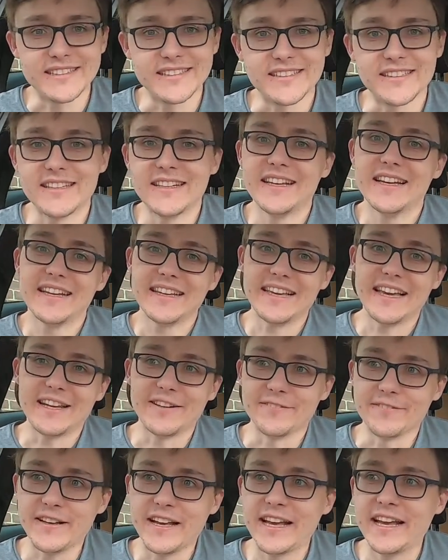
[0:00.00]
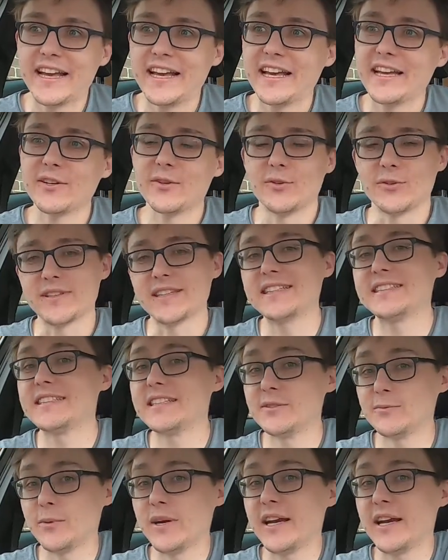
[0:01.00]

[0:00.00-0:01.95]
to get a van, or this is